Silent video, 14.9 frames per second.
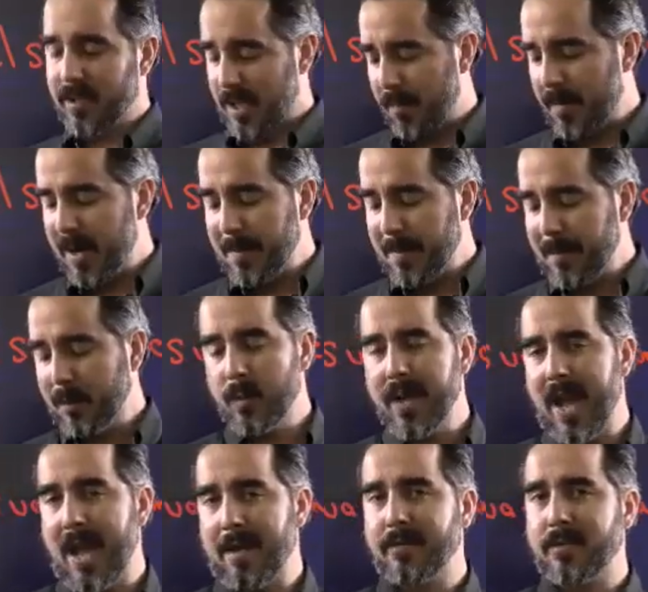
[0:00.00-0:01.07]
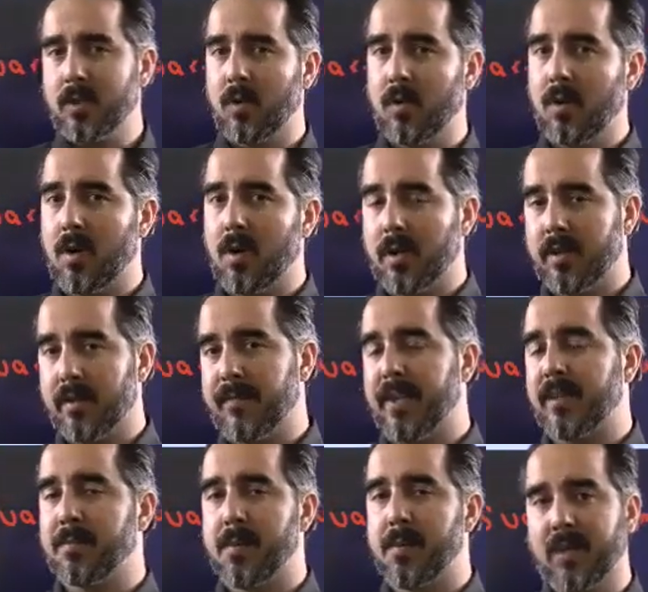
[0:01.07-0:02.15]
How many people do we have still on the
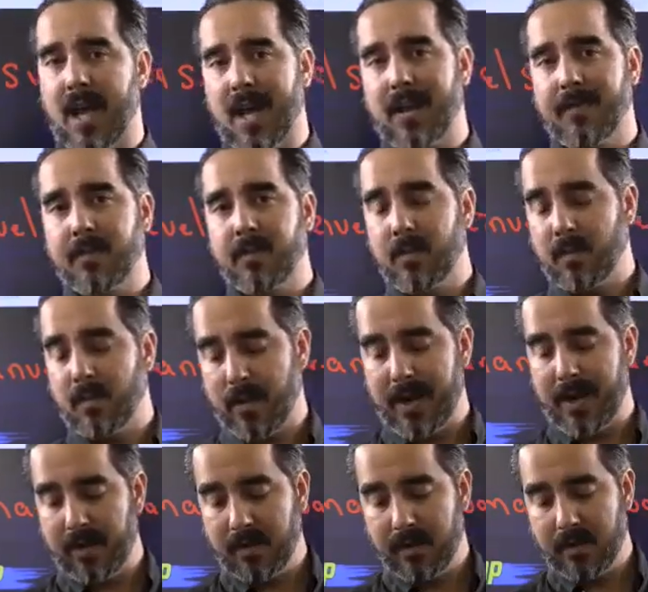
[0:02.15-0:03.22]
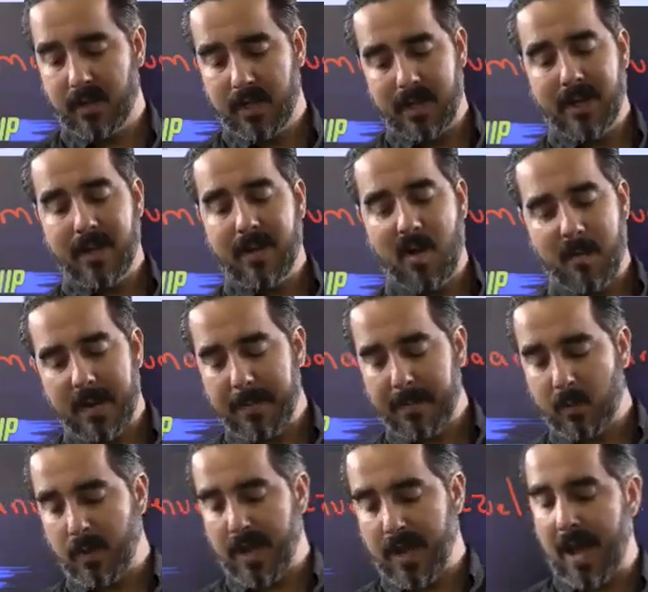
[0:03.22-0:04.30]
Facebook Live, Rain? How many people
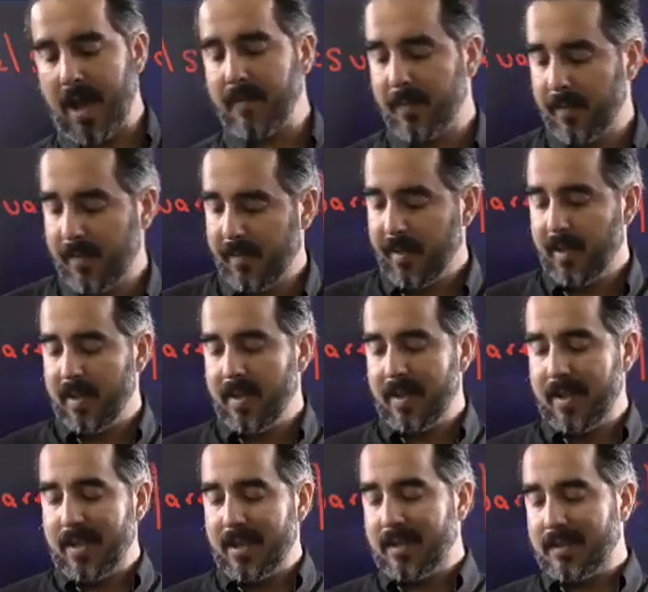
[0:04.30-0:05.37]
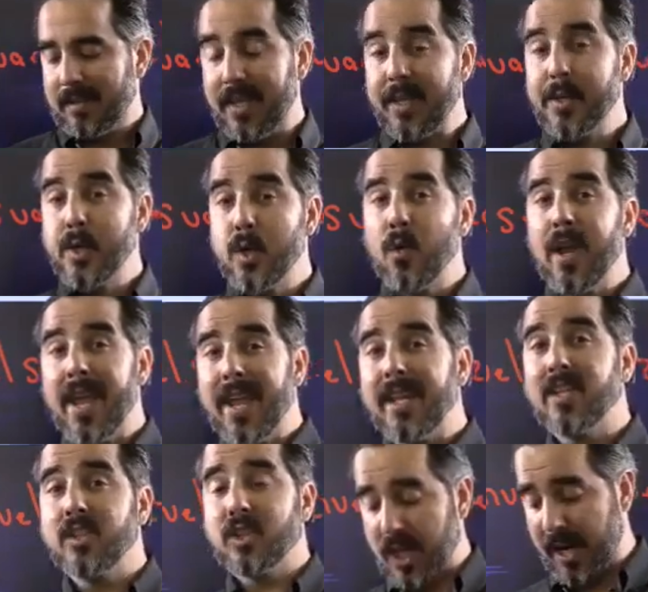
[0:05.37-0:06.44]
do we have? Did you
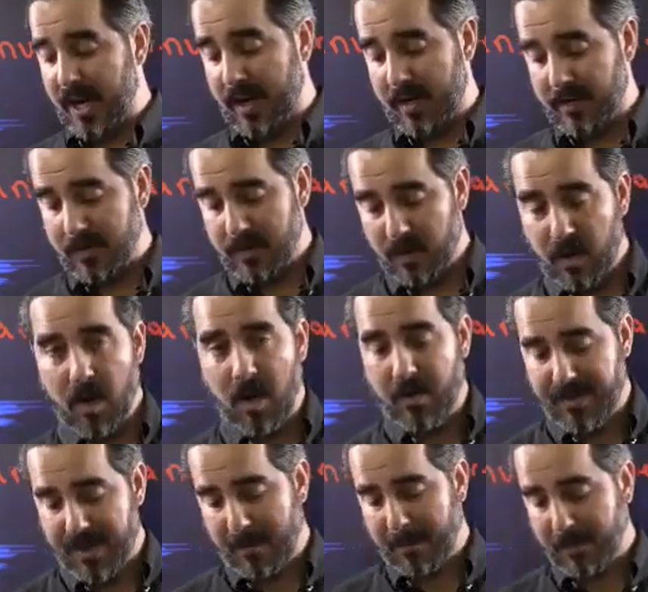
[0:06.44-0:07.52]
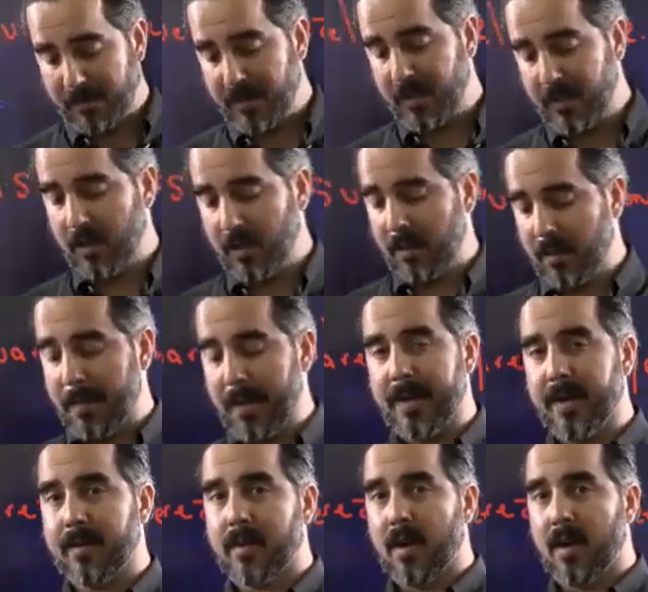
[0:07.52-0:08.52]
hit share on that particular button?